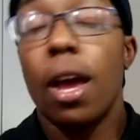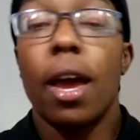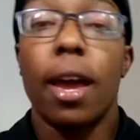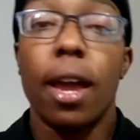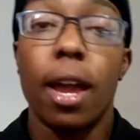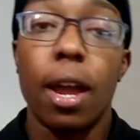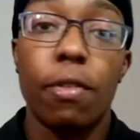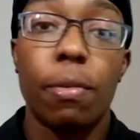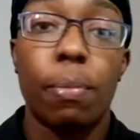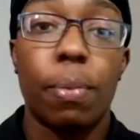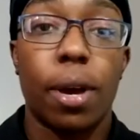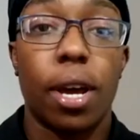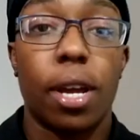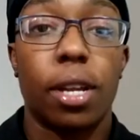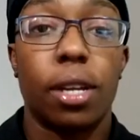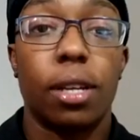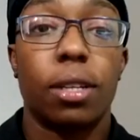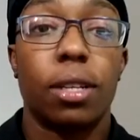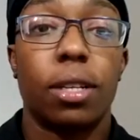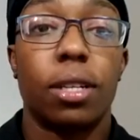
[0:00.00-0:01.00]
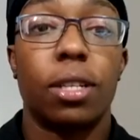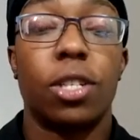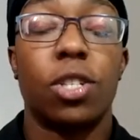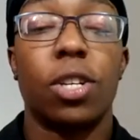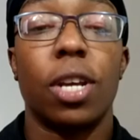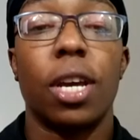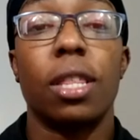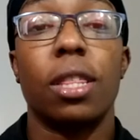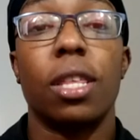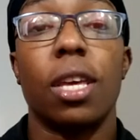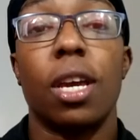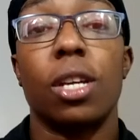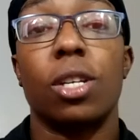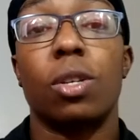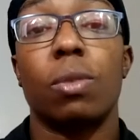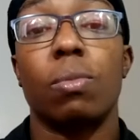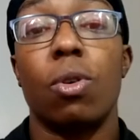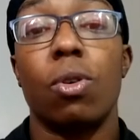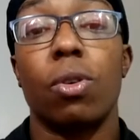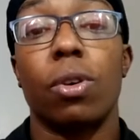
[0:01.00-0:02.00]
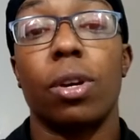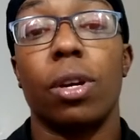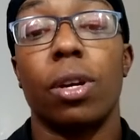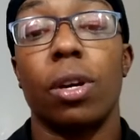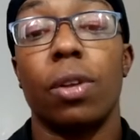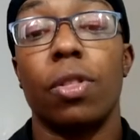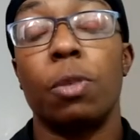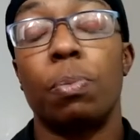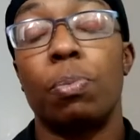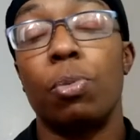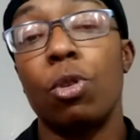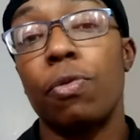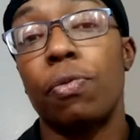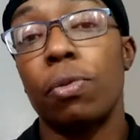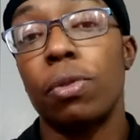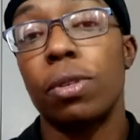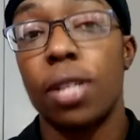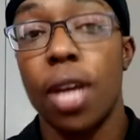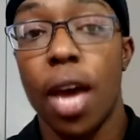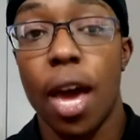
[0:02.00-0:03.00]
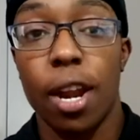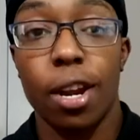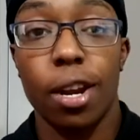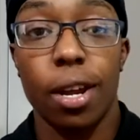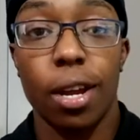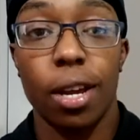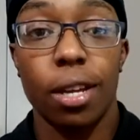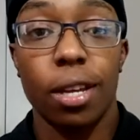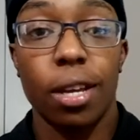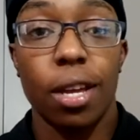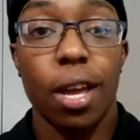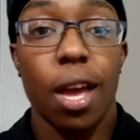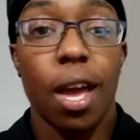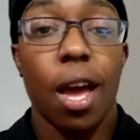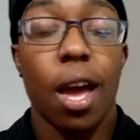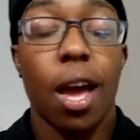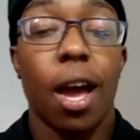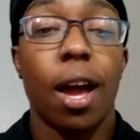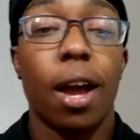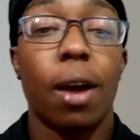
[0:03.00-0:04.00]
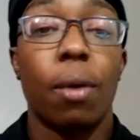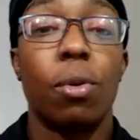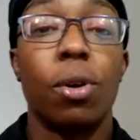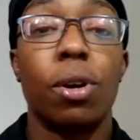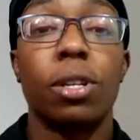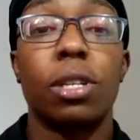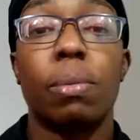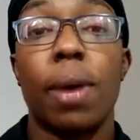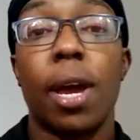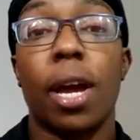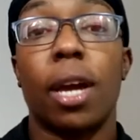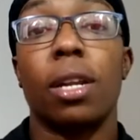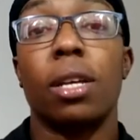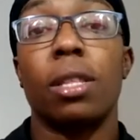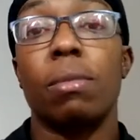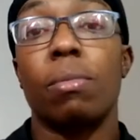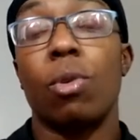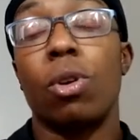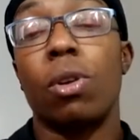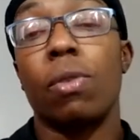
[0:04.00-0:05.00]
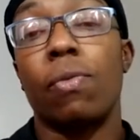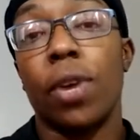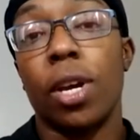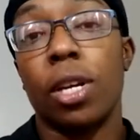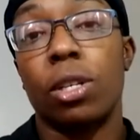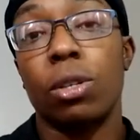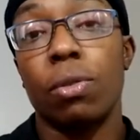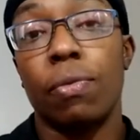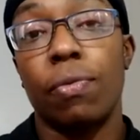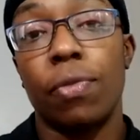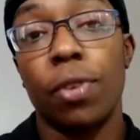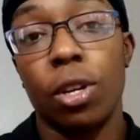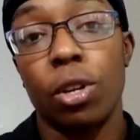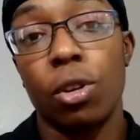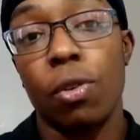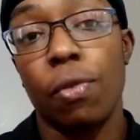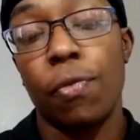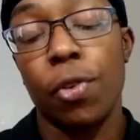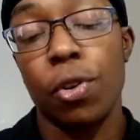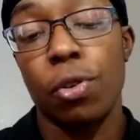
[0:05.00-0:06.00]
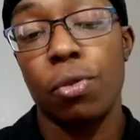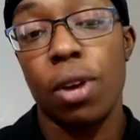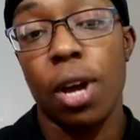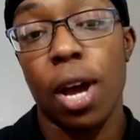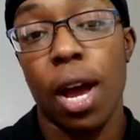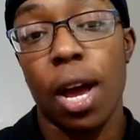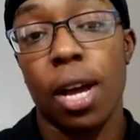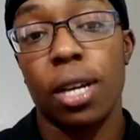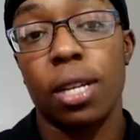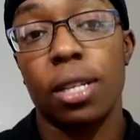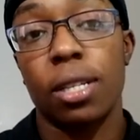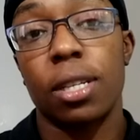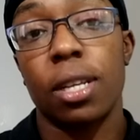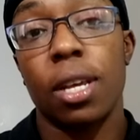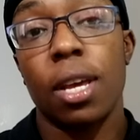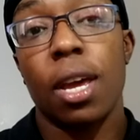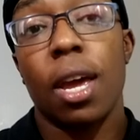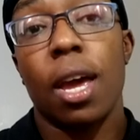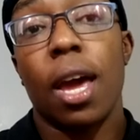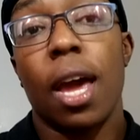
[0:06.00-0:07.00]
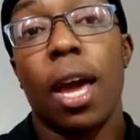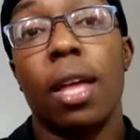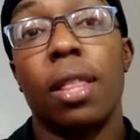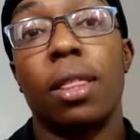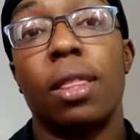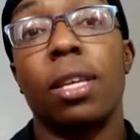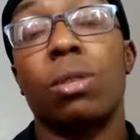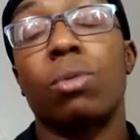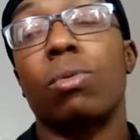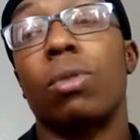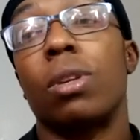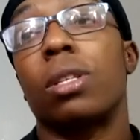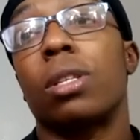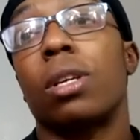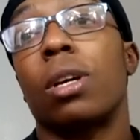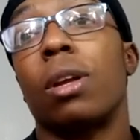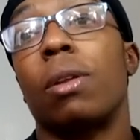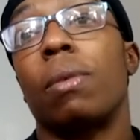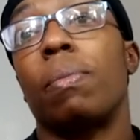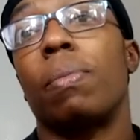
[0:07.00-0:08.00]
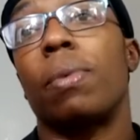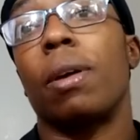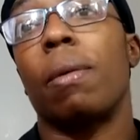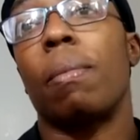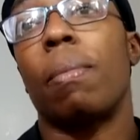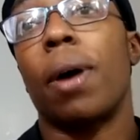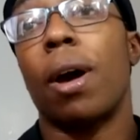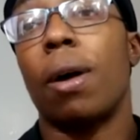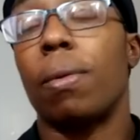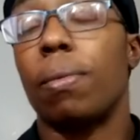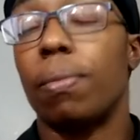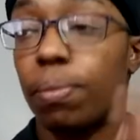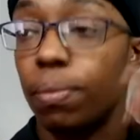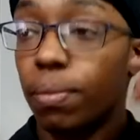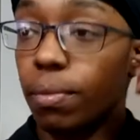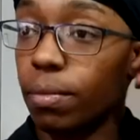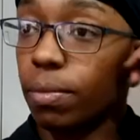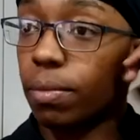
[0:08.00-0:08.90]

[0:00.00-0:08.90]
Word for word: Hey everybody, it's Jay the Haitian Mogul here on this beautiful Saturday. I wanted to make another motivational video for you guys, and this one is going to be about